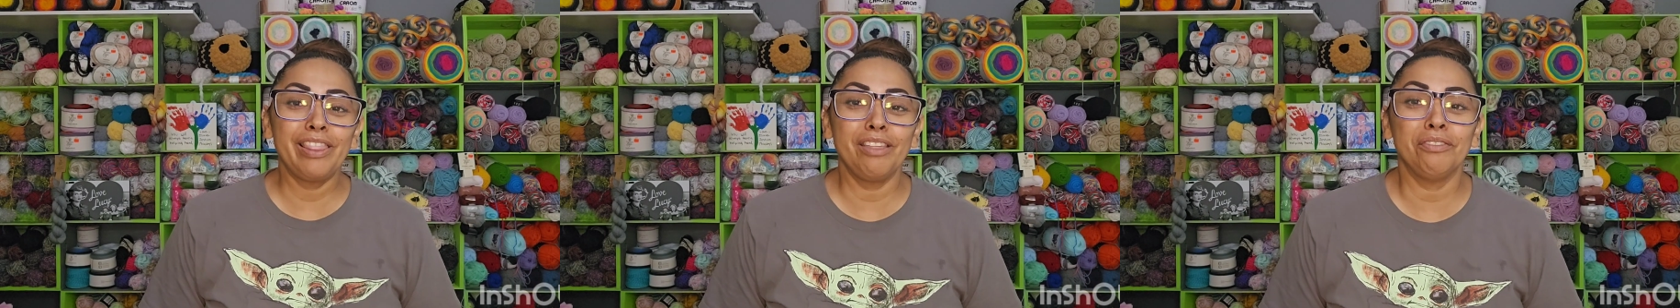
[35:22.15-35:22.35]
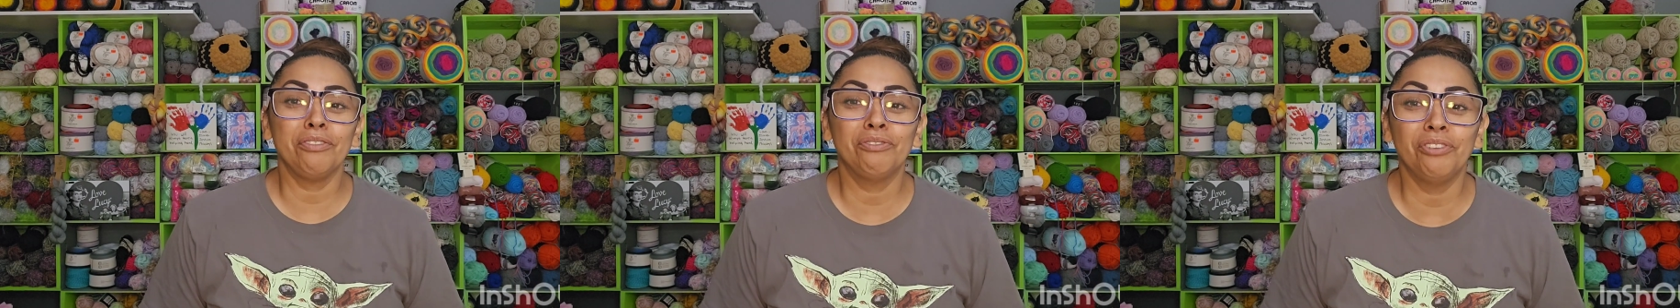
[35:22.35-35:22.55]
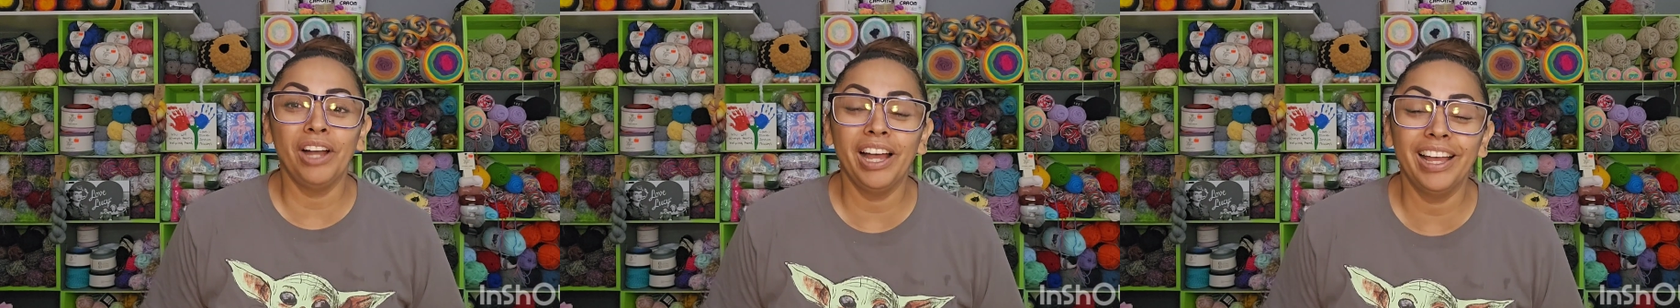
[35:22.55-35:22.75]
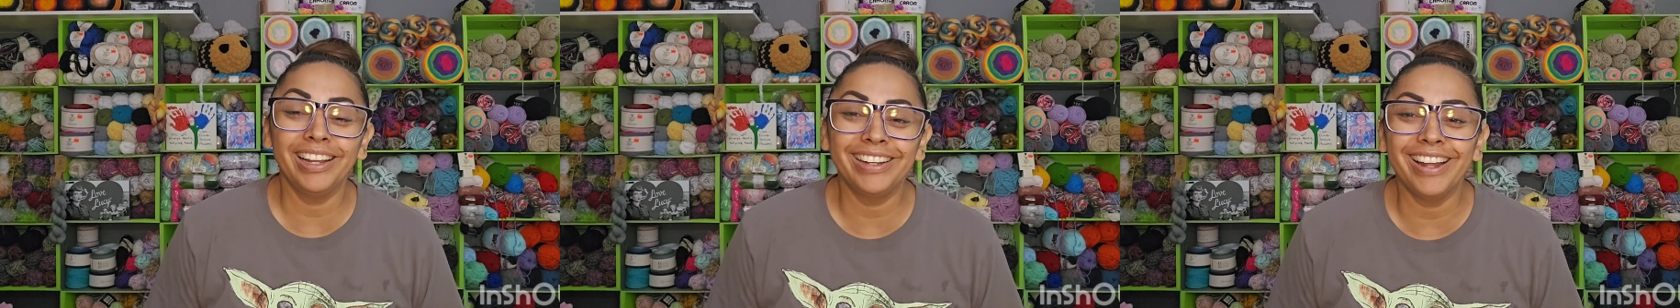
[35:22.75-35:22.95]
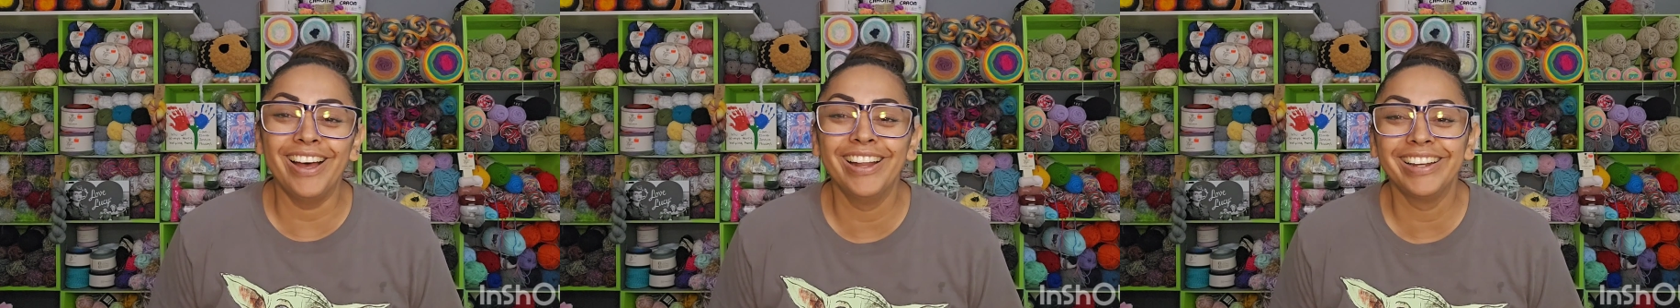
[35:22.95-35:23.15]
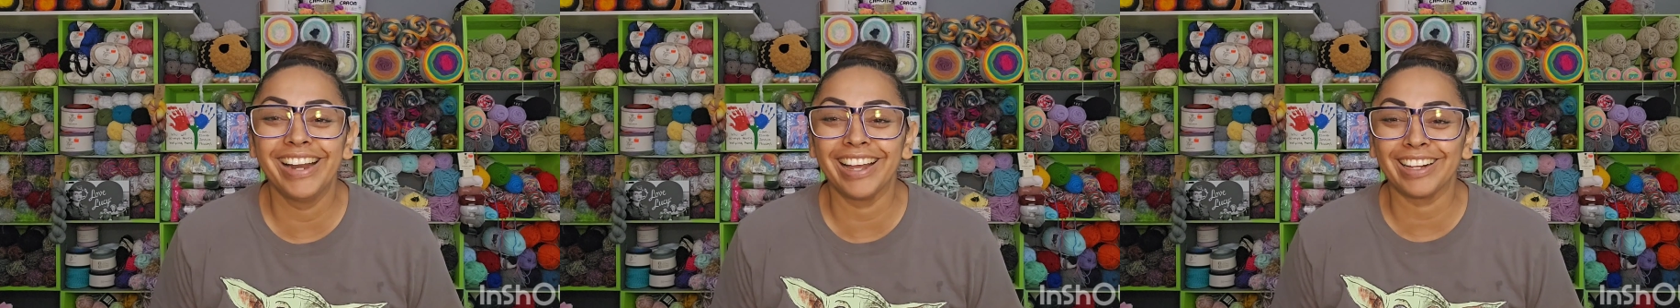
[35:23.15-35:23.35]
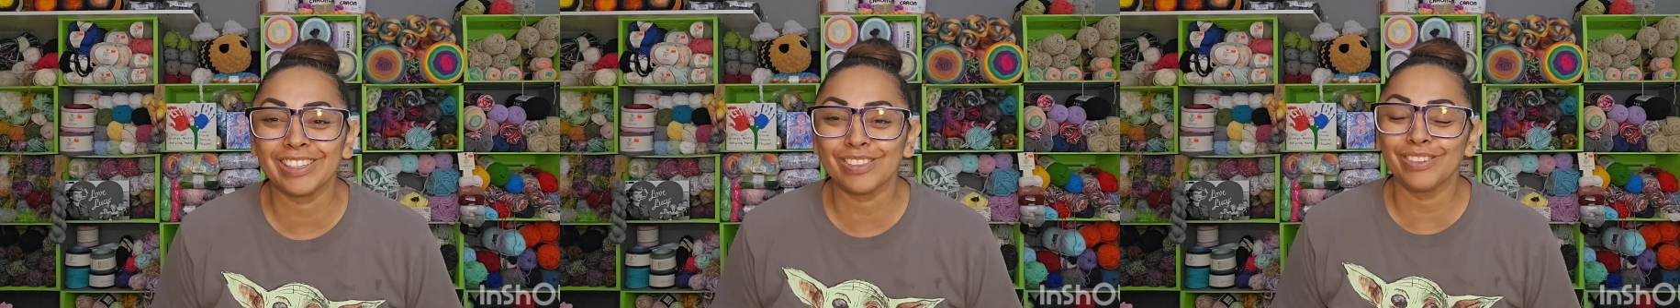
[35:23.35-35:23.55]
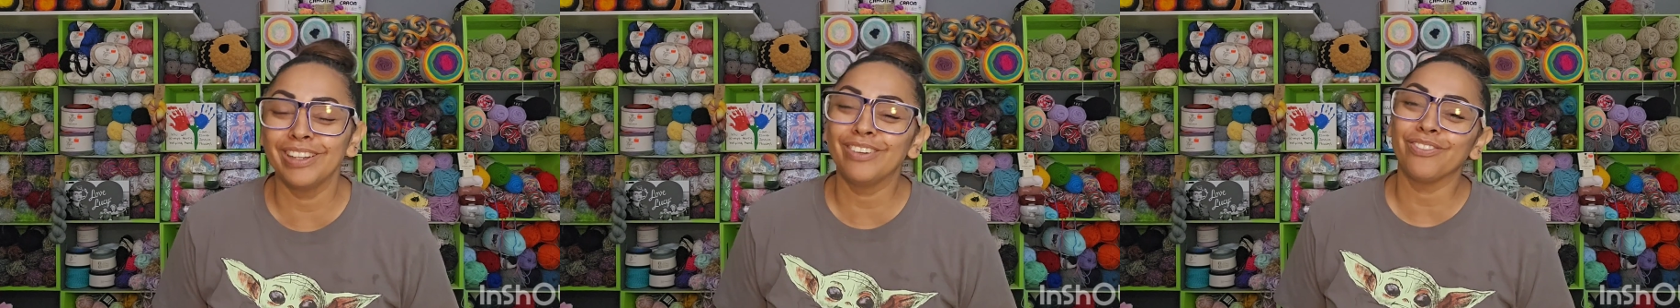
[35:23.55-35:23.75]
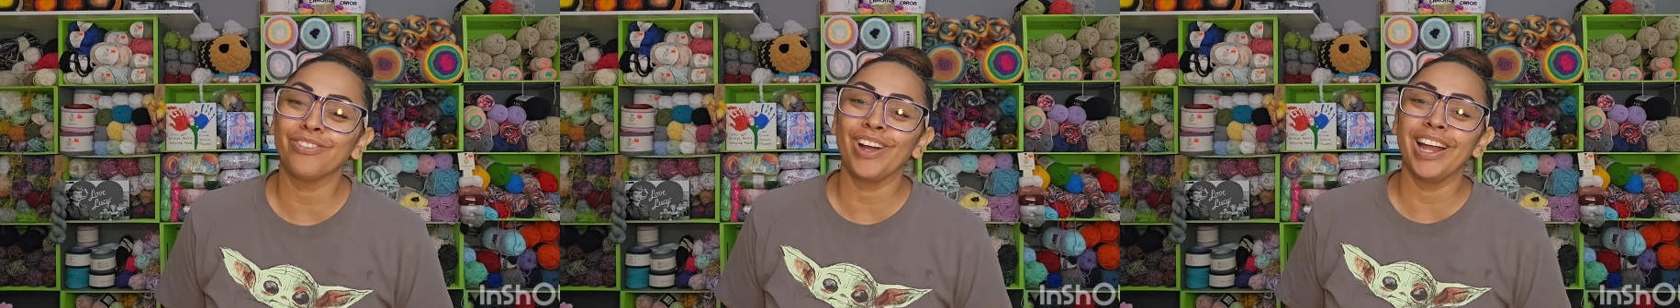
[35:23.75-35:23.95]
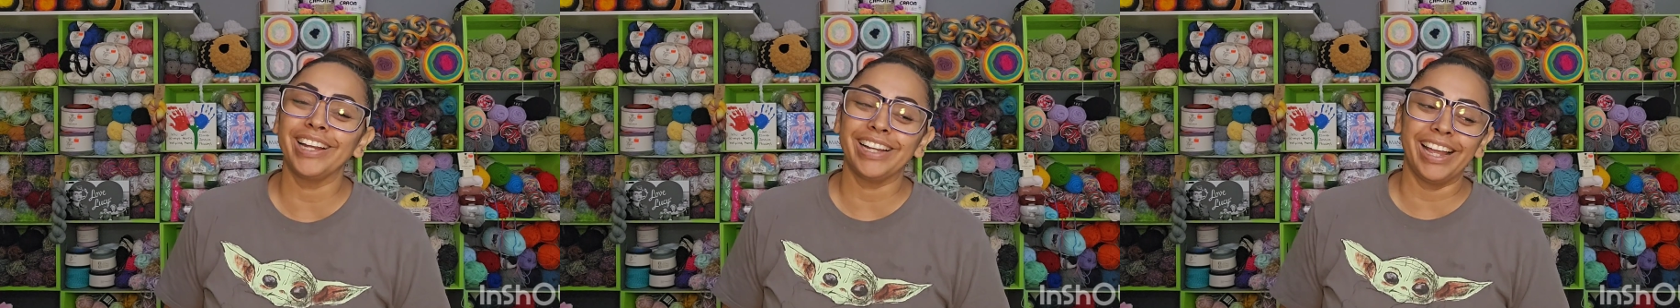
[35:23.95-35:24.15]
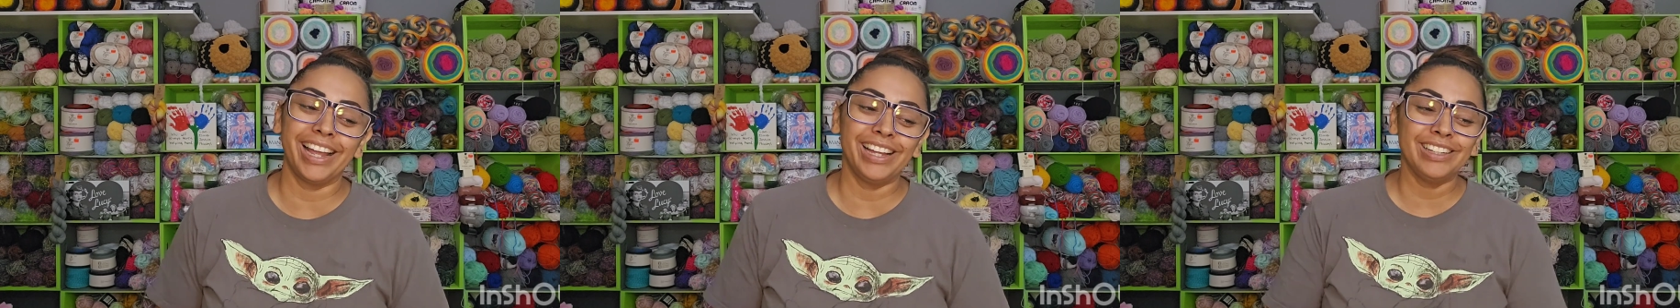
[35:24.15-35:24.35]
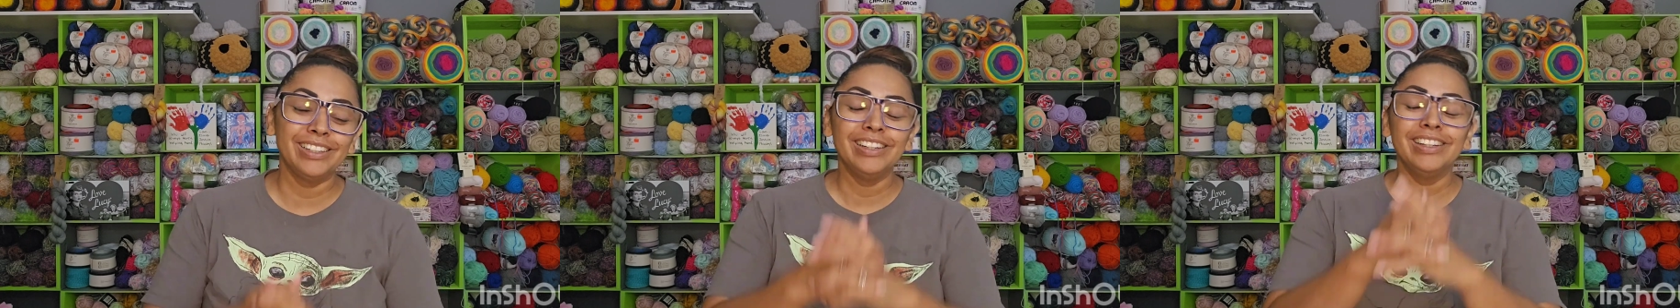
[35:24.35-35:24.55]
the fun next week, Friday,